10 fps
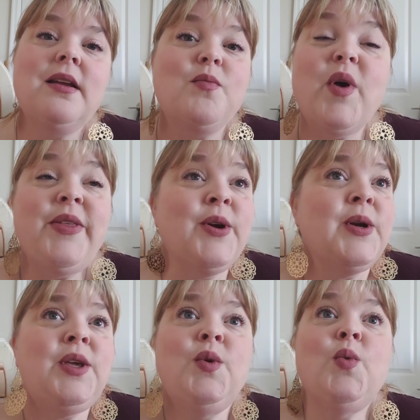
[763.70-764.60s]
whether
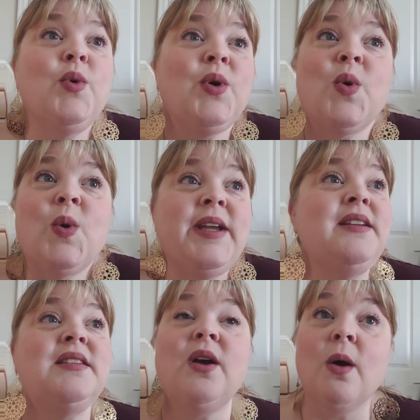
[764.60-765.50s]
you were going
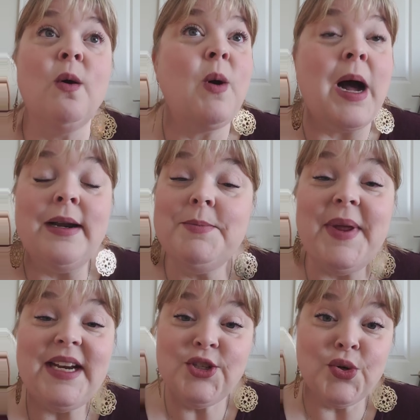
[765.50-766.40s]
to go on a
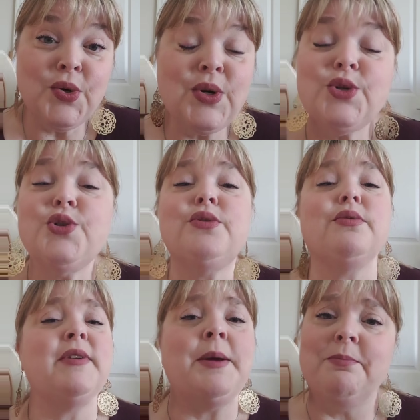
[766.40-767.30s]
major
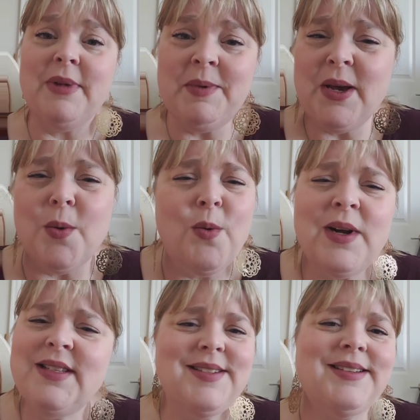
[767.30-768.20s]
trip, maybe a
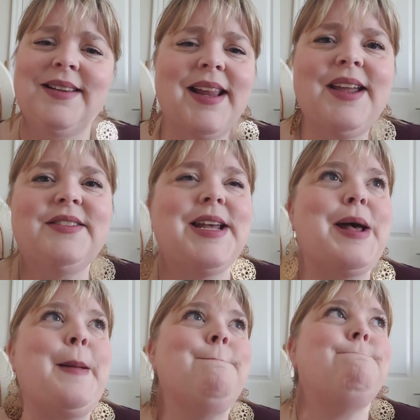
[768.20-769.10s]
once in a
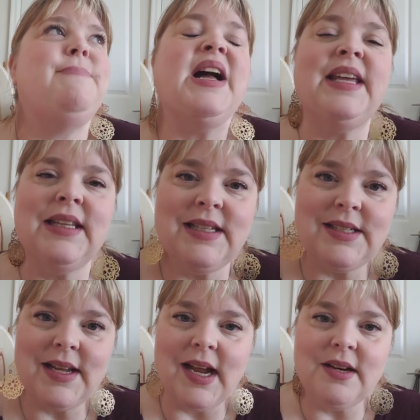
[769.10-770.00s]
lifetime bucket
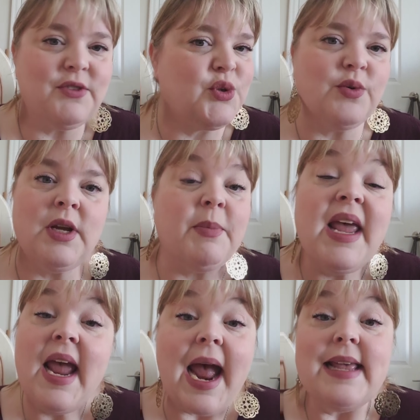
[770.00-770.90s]
list kind of trip,
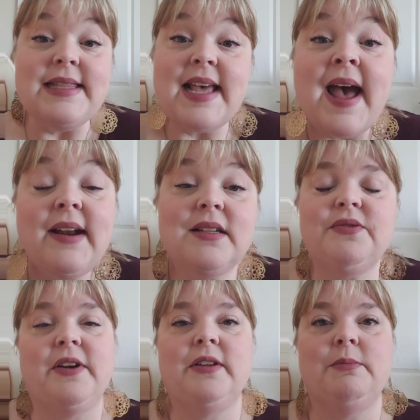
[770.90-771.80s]
and that has
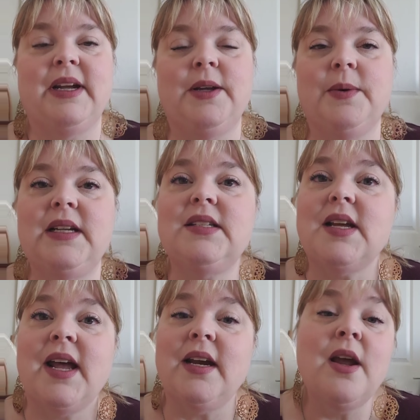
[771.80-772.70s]
fallen by the way
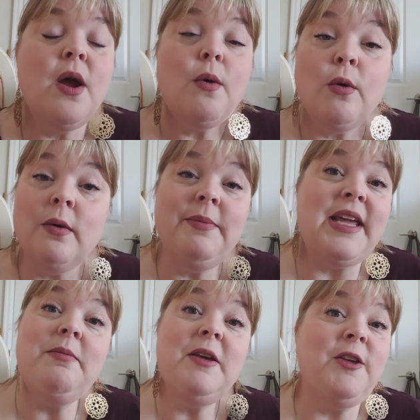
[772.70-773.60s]
wayside. Or
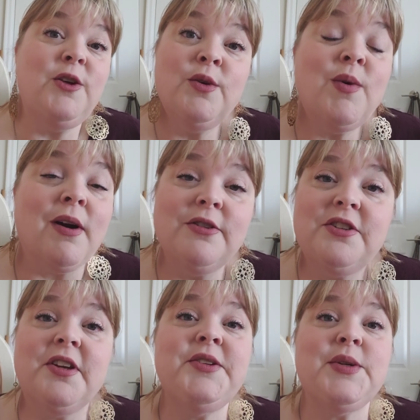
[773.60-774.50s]
maybe you are
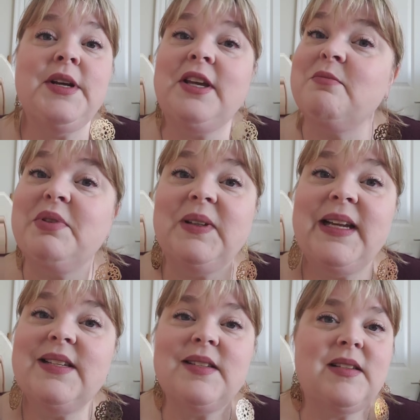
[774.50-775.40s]
sheltering in
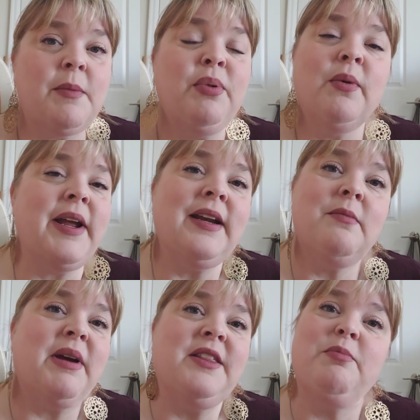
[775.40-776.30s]
place,
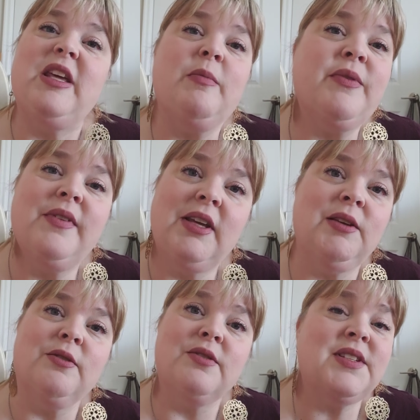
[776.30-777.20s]
separated by the people that
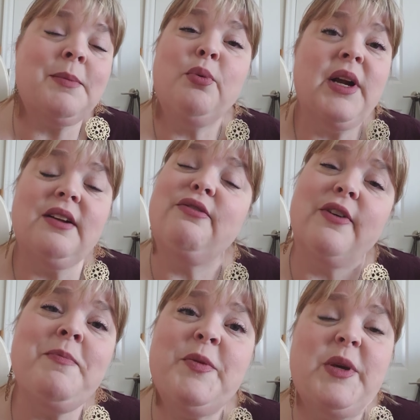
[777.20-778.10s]
you are separated
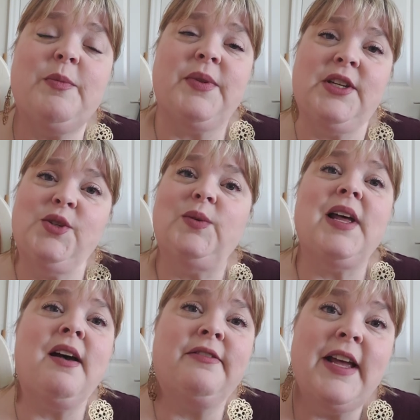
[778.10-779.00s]
from the people that you
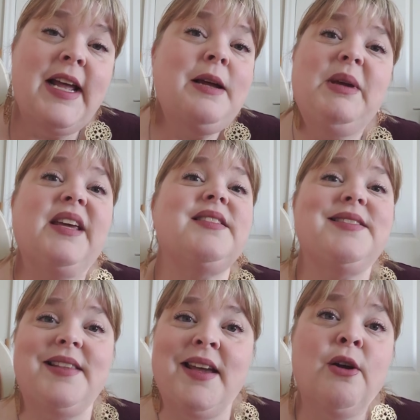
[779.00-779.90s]
love
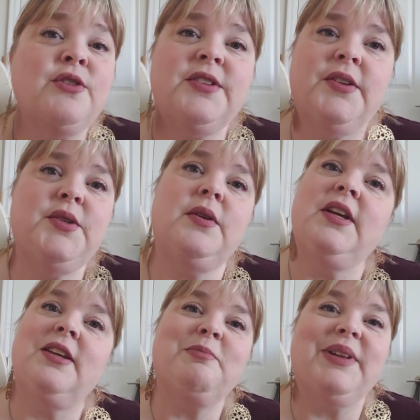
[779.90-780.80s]
because they are
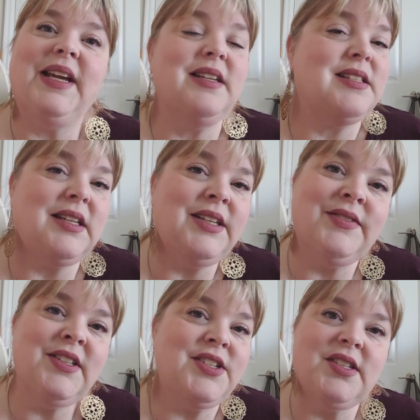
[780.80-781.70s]
sheltering in place
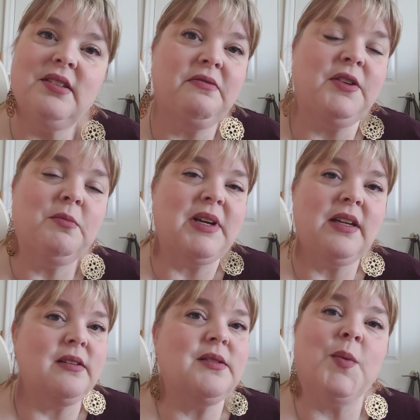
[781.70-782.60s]
even just a few
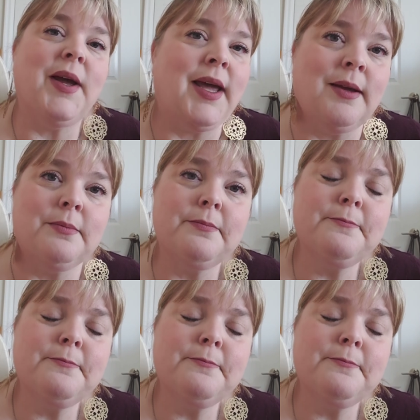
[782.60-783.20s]
miles away.